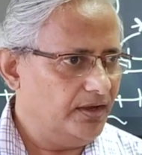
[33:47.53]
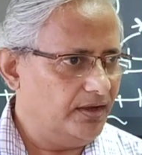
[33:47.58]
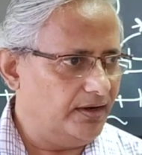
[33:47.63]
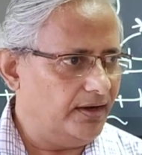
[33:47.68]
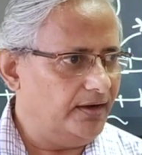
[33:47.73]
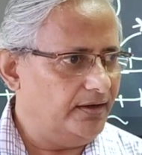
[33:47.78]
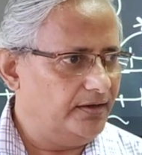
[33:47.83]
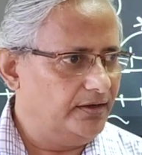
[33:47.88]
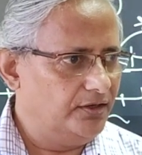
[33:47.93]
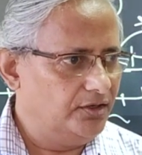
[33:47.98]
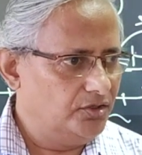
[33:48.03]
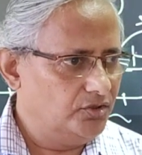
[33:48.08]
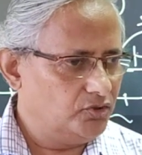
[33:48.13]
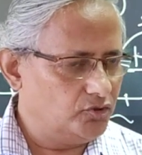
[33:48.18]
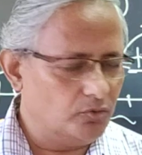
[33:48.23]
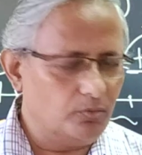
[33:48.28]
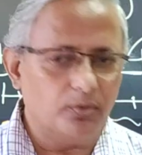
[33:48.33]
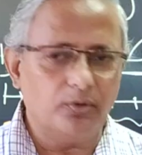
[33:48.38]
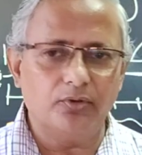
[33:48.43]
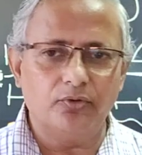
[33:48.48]
Right?
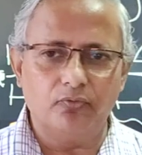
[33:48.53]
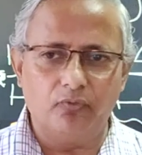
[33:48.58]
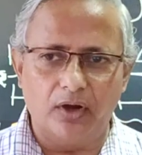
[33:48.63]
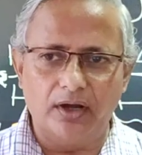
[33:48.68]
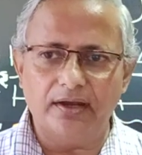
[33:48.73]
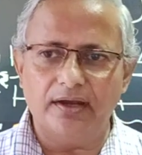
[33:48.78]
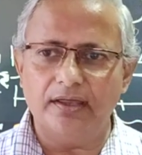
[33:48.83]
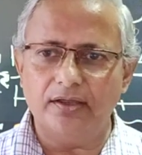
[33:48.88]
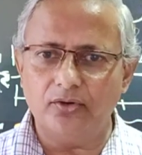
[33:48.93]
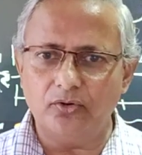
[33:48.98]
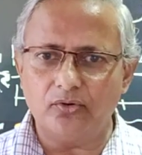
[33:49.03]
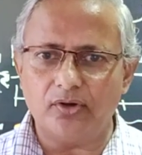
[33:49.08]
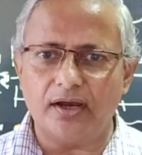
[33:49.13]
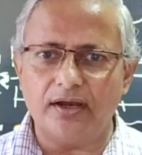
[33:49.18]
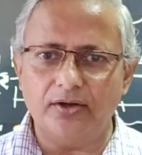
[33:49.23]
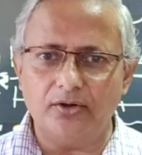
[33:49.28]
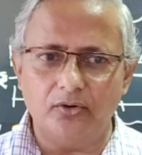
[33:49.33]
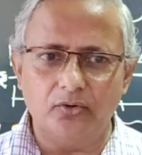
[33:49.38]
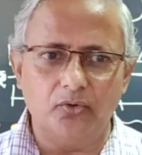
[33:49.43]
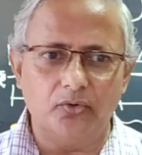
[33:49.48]
Tomorrow, one day you
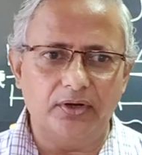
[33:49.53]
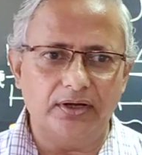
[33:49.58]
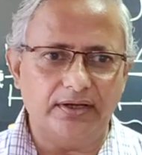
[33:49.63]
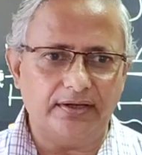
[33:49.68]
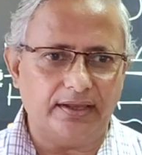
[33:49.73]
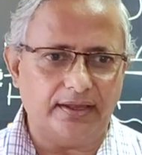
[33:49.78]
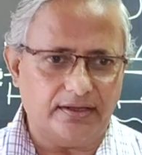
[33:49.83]
try to do it,